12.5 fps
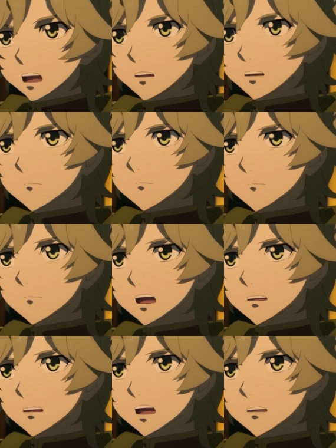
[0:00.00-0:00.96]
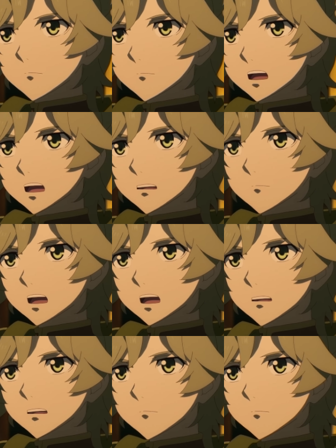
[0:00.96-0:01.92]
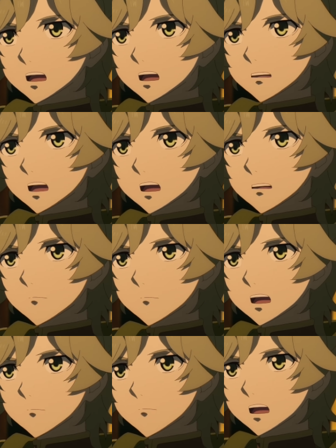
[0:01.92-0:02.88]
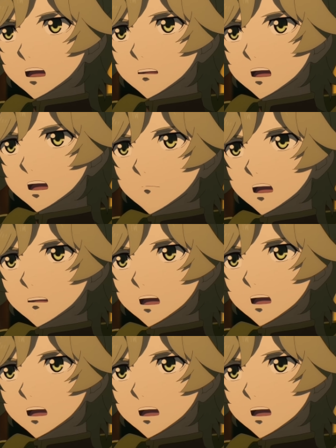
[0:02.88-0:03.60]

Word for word: nah, y'all are bugging. Did you not just see this man fly like 50